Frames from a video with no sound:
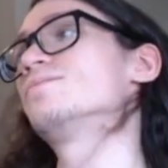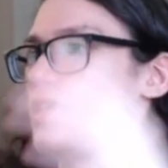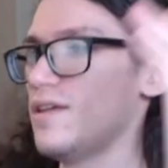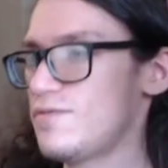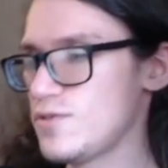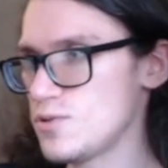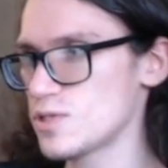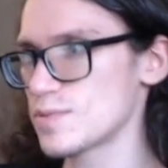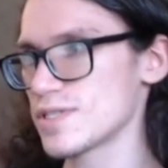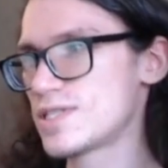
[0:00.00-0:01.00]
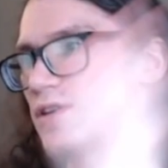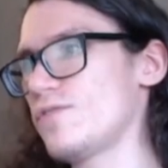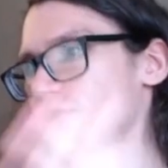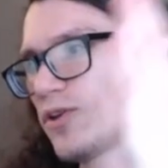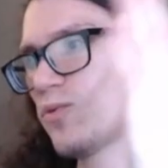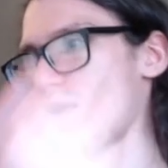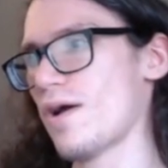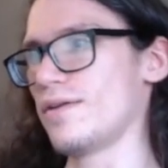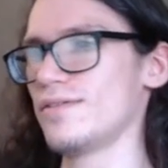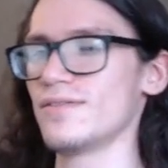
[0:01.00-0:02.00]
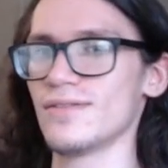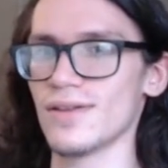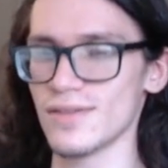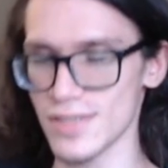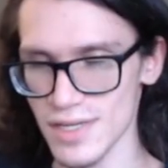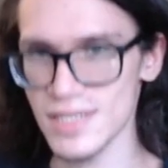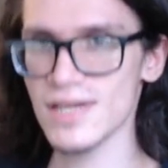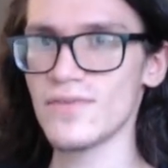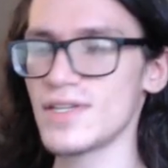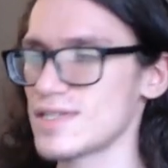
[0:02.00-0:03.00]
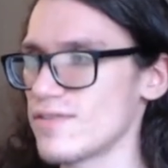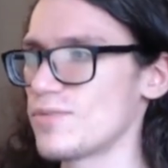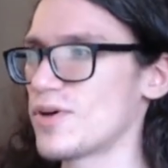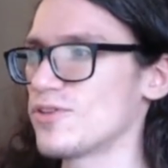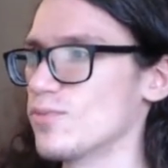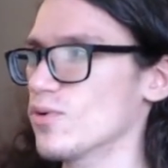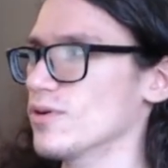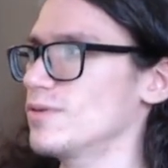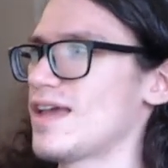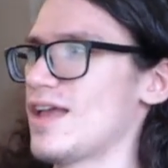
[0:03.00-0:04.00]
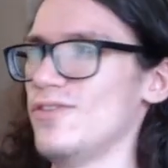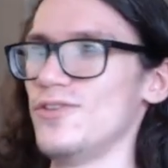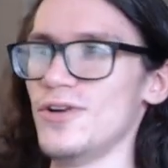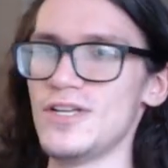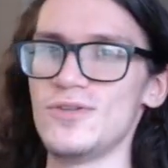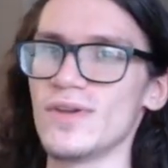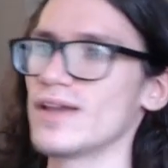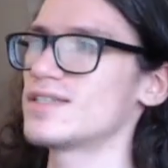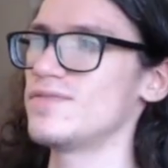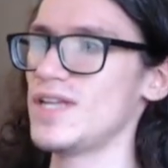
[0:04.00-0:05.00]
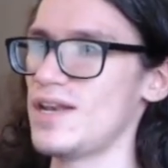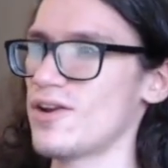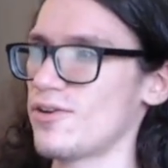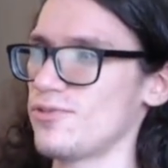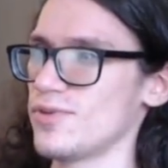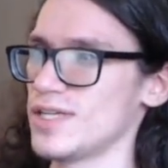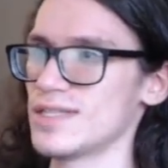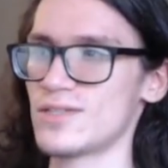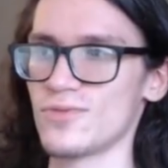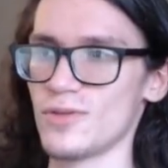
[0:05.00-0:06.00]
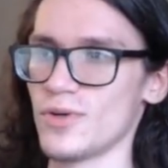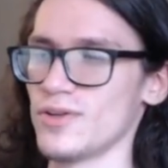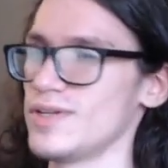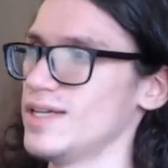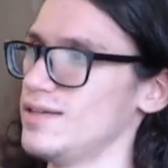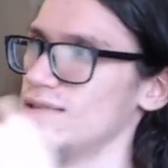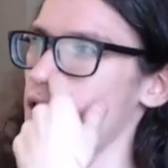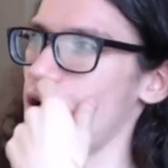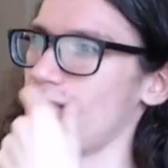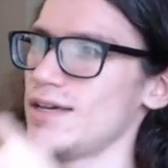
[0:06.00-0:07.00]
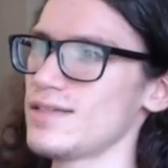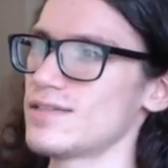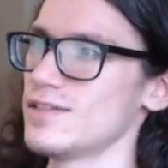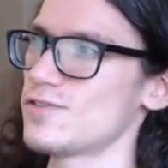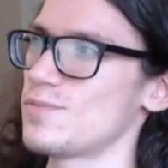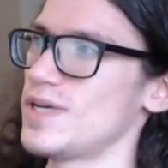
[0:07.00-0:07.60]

if you specifically want a Z77 motherboard and 32 gigs of DDR3, because that's really what you're getting, I guess this would be